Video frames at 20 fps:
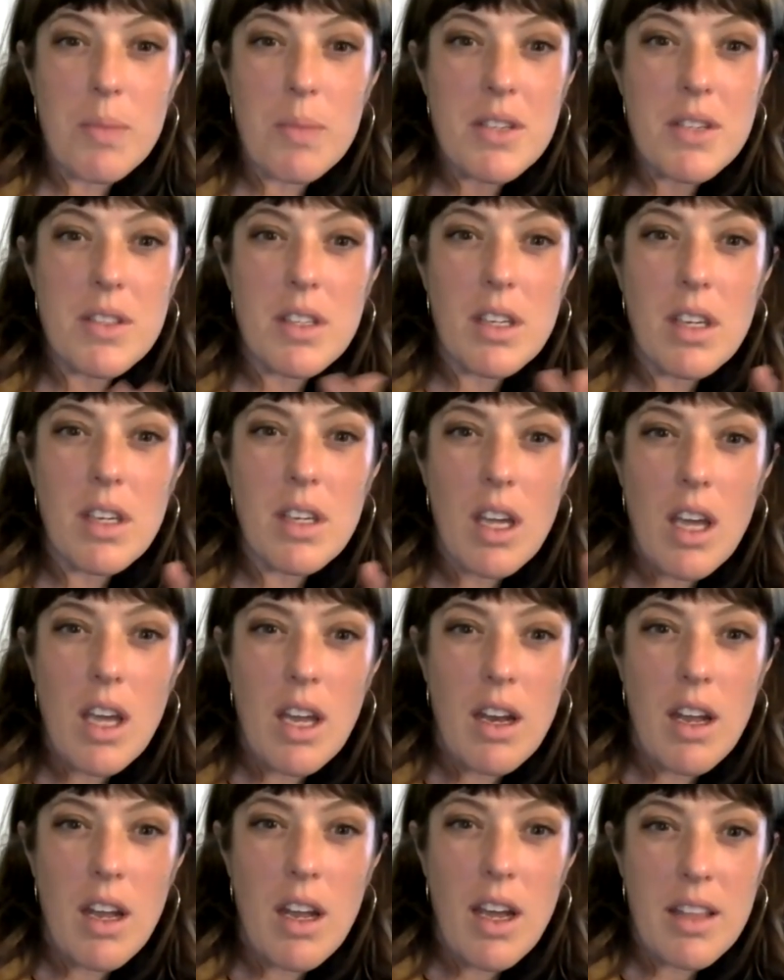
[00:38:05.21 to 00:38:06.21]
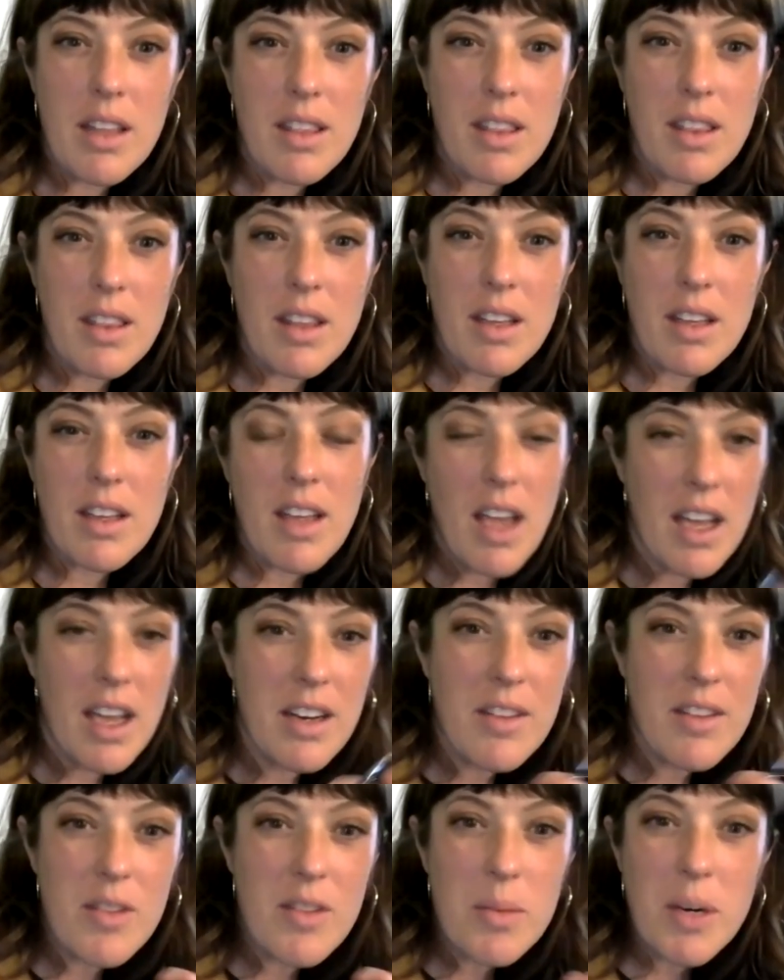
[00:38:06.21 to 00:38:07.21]
Is at the end
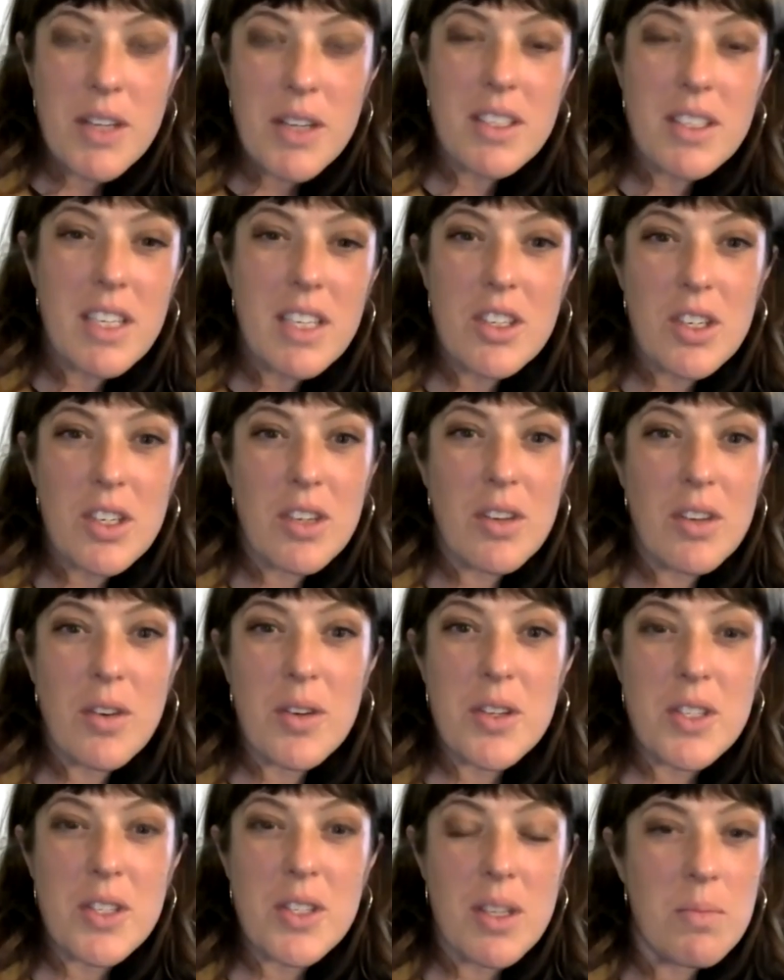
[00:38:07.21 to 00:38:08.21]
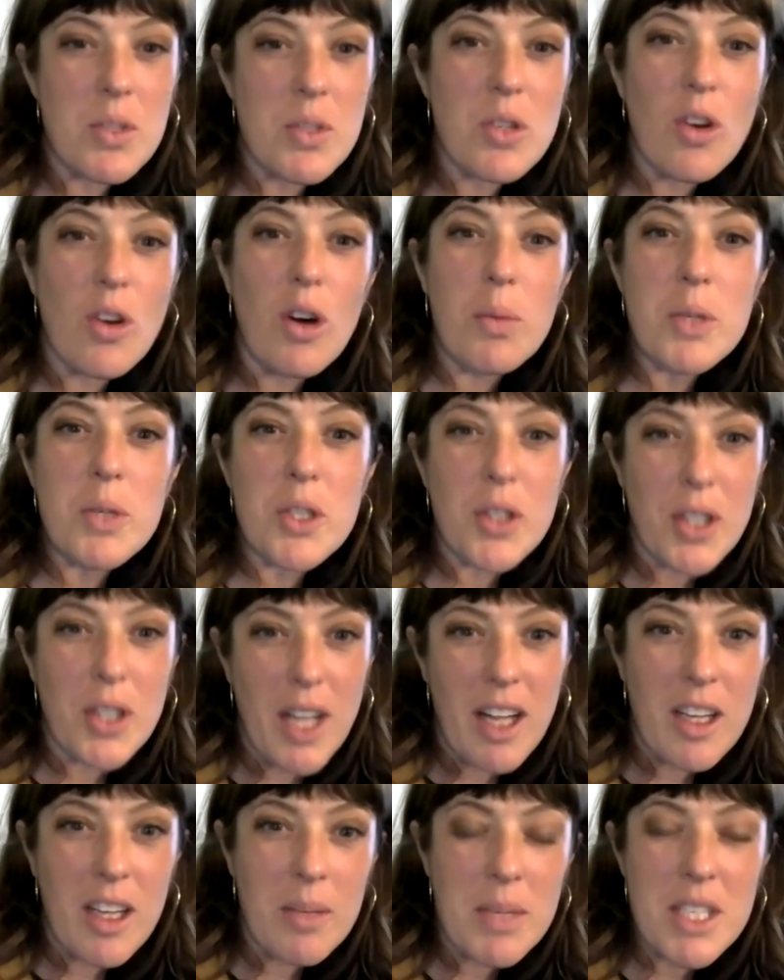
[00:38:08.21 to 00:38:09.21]
of the presentation, I noticed some sculptural
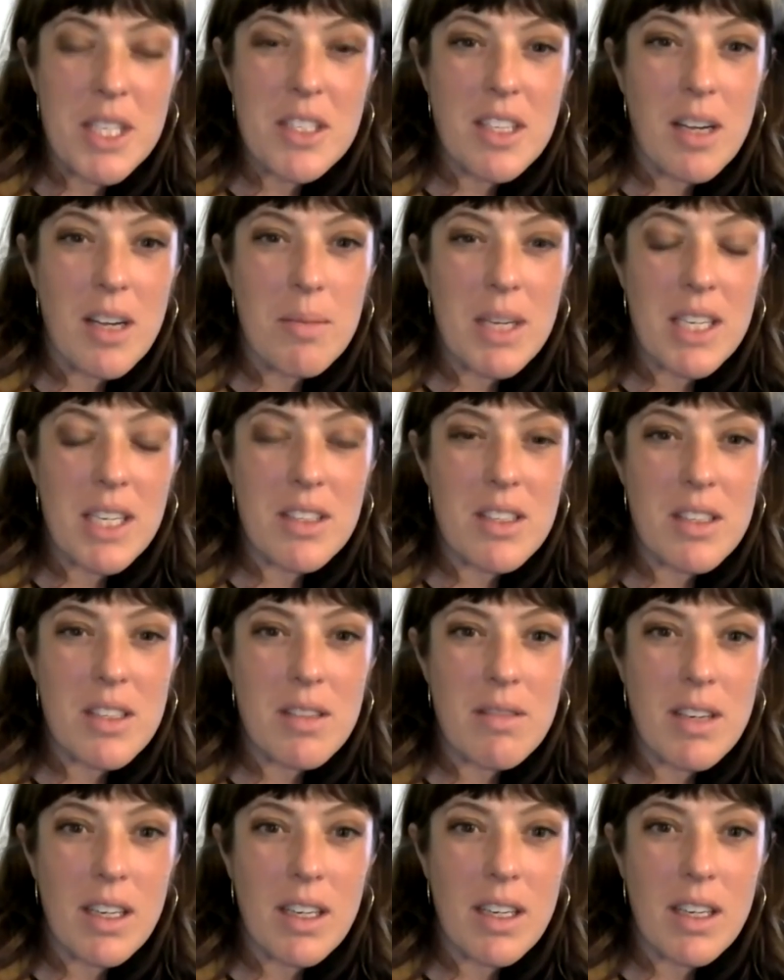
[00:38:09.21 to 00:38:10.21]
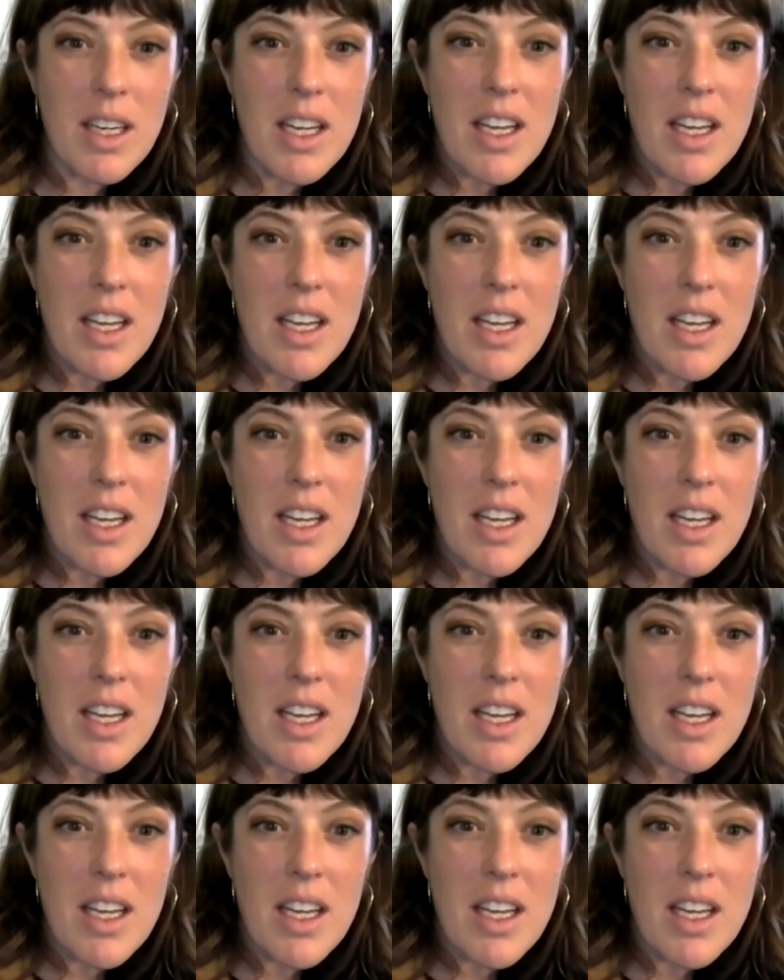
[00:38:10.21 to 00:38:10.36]
elements coming into the work.